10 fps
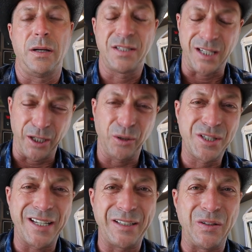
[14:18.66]
a cellular
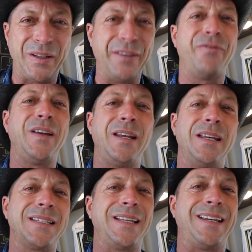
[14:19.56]
signal if it
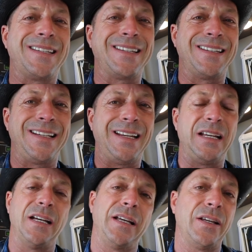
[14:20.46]
is the
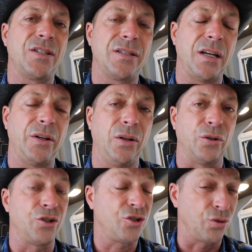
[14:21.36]

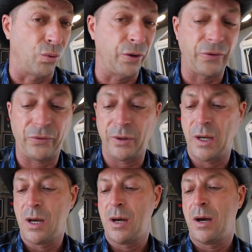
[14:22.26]
cellular source.
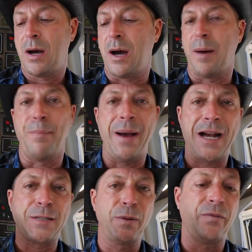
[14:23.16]

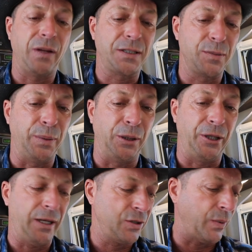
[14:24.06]
Maximum
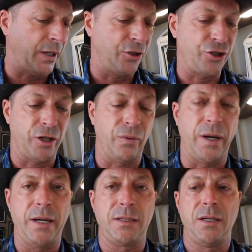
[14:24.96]
flexibility, so I can
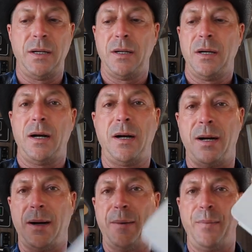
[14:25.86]
generate
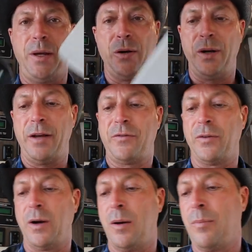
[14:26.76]
internet
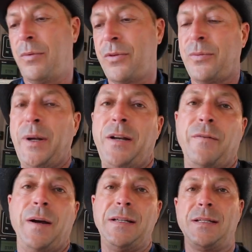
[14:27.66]
from three
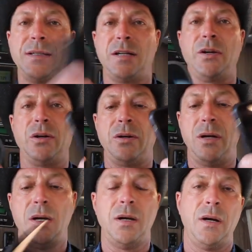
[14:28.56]
devices here
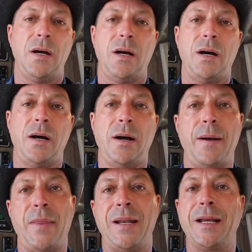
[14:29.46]

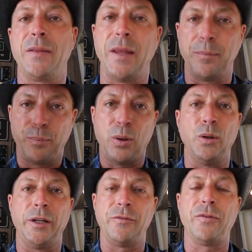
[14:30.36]
that it can then
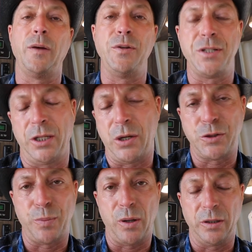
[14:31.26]
pull in from using the Go
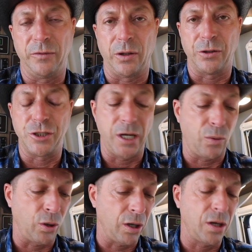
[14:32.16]
Small, Live Large
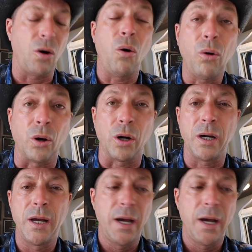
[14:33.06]
network, or